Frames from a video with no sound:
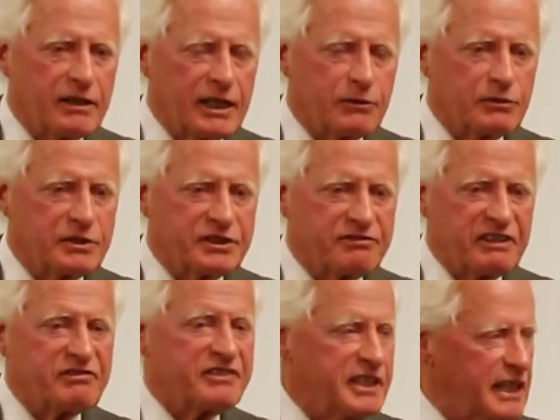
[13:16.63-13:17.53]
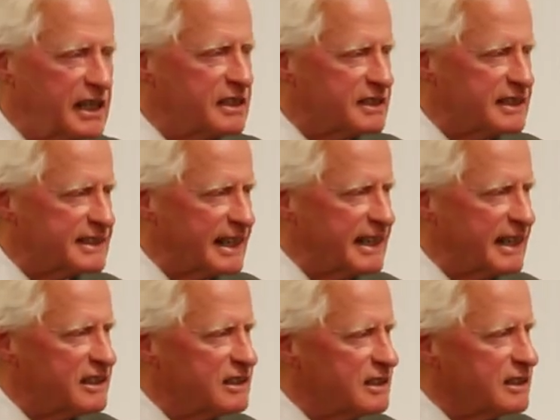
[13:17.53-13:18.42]
it was 50 years since I
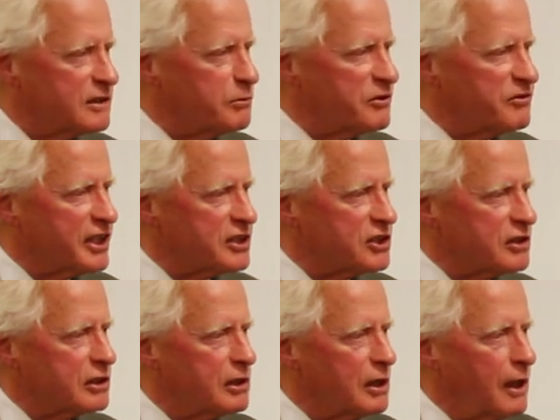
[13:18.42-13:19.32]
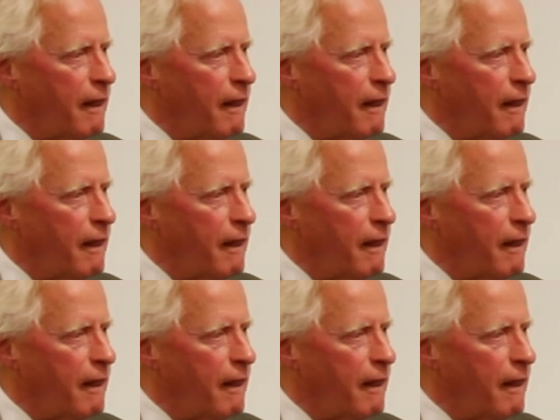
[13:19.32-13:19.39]
entered this profession.